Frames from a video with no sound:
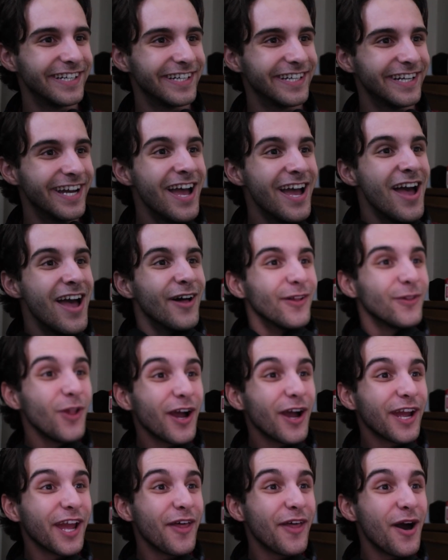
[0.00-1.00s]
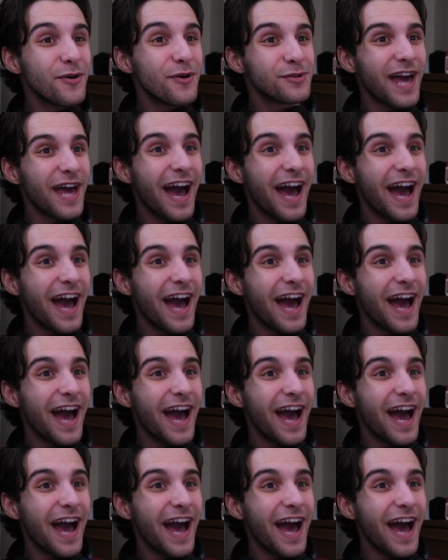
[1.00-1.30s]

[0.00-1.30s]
Look at those